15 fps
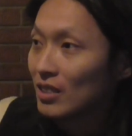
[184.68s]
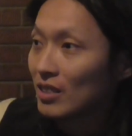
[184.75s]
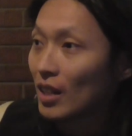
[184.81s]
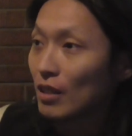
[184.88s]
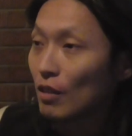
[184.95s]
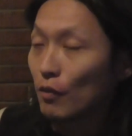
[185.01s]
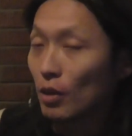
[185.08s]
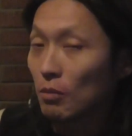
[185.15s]

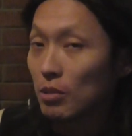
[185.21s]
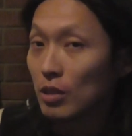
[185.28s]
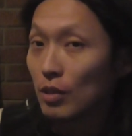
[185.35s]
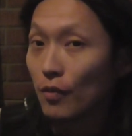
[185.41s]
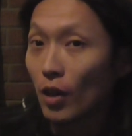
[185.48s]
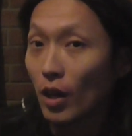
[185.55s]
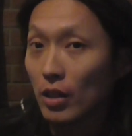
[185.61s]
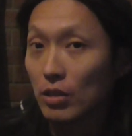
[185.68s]
study from his
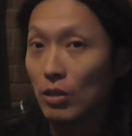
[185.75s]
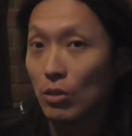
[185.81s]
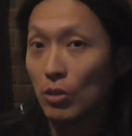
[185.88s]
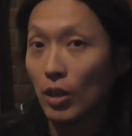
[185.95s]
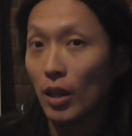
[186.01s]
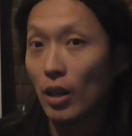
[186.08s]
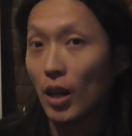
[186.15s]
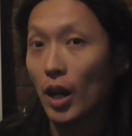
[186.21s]
father.
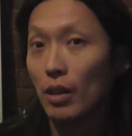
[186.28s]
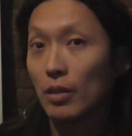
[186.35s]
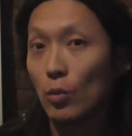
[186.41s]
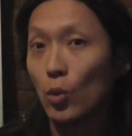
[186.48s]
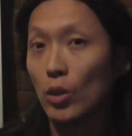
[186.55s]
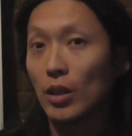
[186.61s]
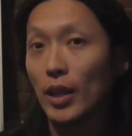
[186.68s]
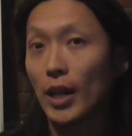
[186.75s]
Although I
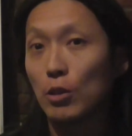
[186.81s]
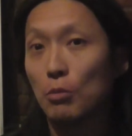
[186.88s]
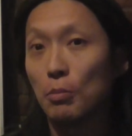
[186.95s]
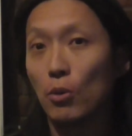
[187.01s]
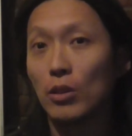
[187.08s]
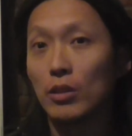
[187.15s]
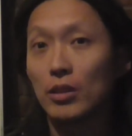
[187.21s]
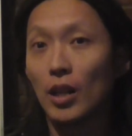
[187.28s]
would like to
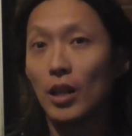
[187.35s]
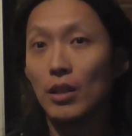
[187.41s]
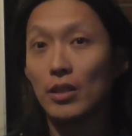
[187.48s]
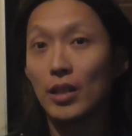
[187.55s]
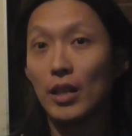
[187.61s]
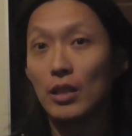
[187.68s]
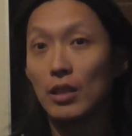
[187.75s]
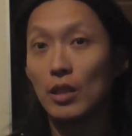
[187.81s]
point
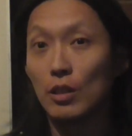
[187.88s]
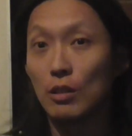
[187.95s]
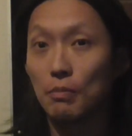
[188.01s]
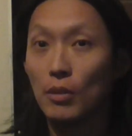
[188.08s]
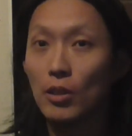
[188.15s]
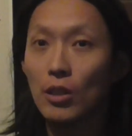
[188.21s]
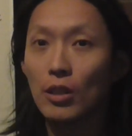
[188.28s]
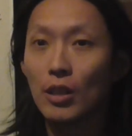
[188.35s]
out that in his
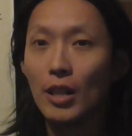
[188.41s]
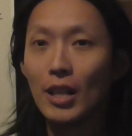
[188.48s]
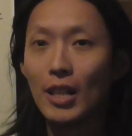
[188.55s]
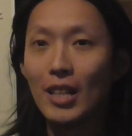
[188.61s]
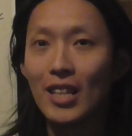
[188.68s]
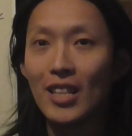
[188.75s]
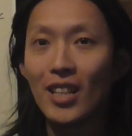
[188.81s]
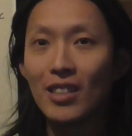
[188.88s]
book,
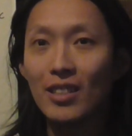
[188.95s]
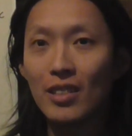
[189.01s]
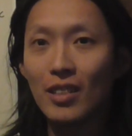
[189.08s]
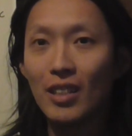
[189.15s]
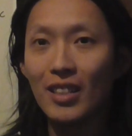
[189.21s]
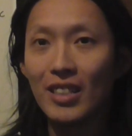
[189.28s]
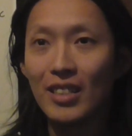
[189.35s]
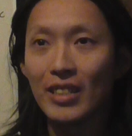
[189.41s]
he doesn't
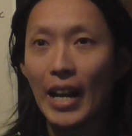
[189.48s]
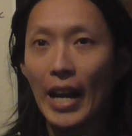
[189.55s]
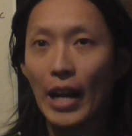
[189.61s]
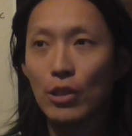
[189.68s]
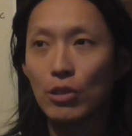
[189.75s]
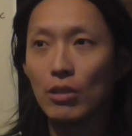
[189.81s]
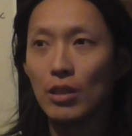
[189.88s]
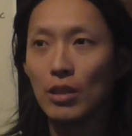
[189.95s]
say he's
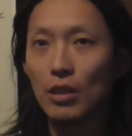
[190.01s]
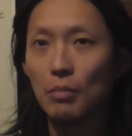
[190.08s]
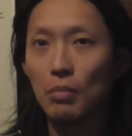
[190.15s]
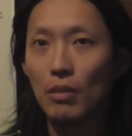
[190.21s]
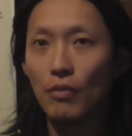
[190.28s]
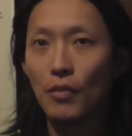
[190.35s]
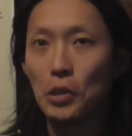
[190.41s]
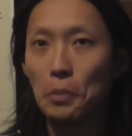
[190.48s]
actually
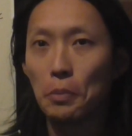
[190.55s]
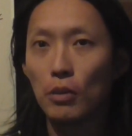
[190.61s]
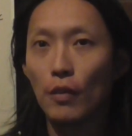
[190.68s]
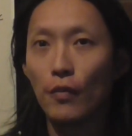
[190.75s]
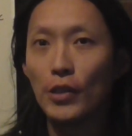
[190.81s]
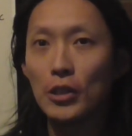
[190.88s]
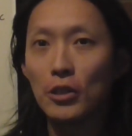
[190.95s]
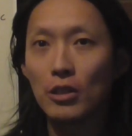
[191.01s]
very
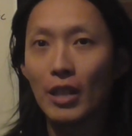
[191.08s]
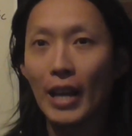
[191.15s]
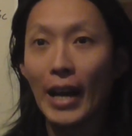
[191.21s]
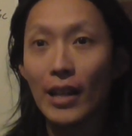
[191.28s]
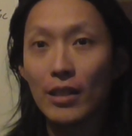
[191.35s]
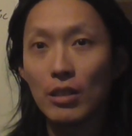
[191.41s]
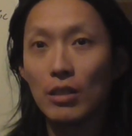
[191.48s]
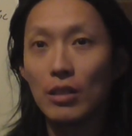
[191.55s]
proficient
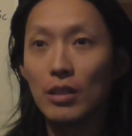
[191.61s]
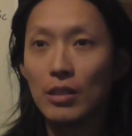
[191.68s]
at it.